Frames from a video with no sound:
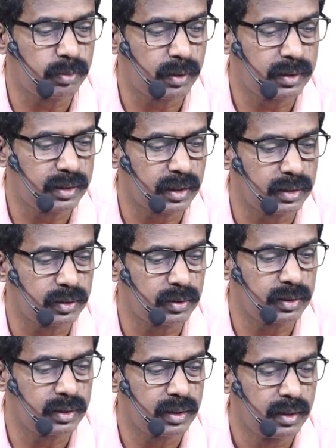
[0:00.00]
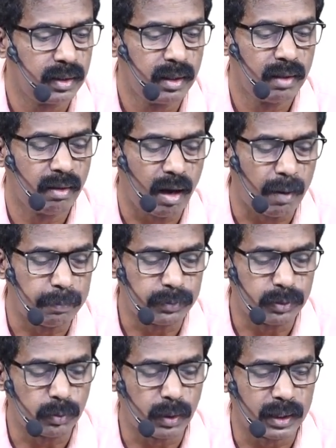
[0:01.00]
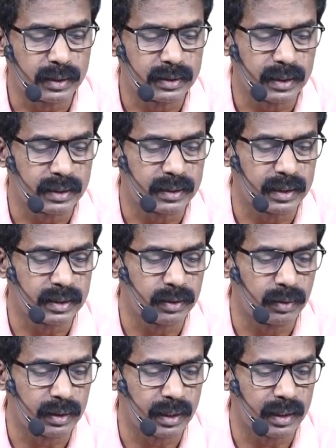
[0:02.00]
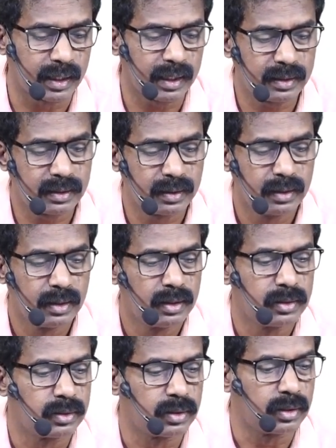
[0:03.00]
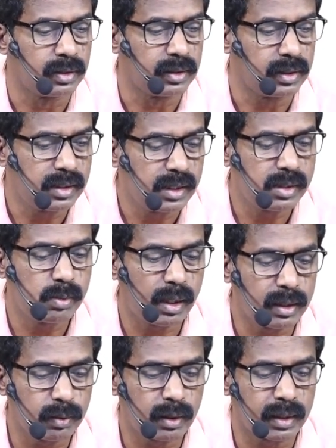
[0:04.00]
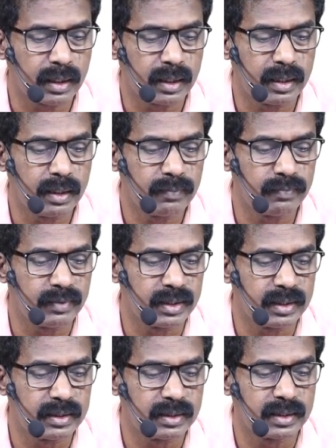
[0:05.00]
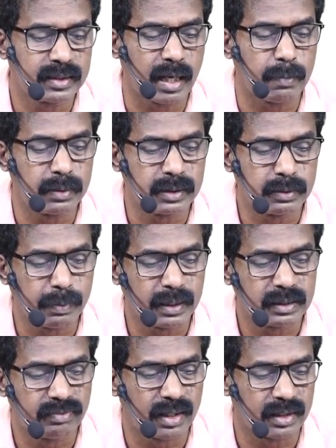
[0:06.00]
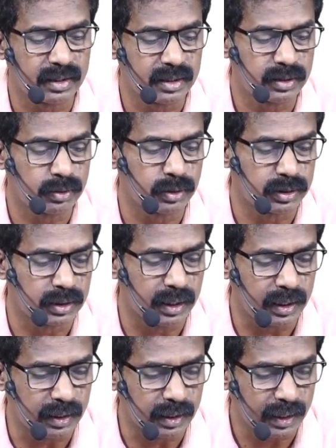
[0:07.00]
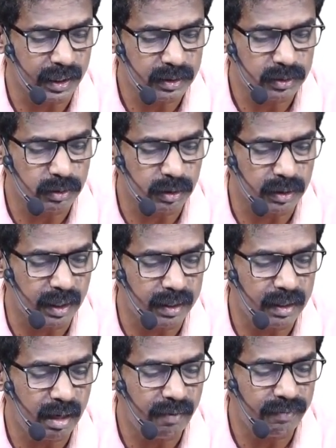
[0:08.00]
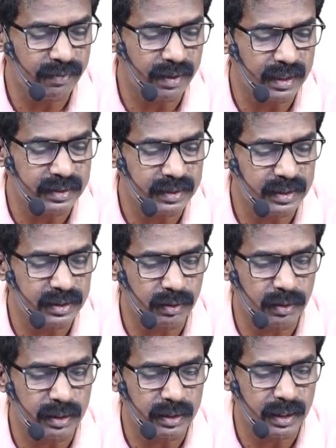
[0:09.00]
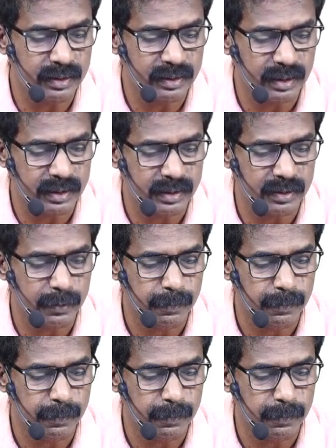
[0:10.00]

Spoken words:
1, 6, 2 up to what? 6, 6 you will get, right? So this is what you are getting. This is the sample space for this question, right? So n of S is equal to 36.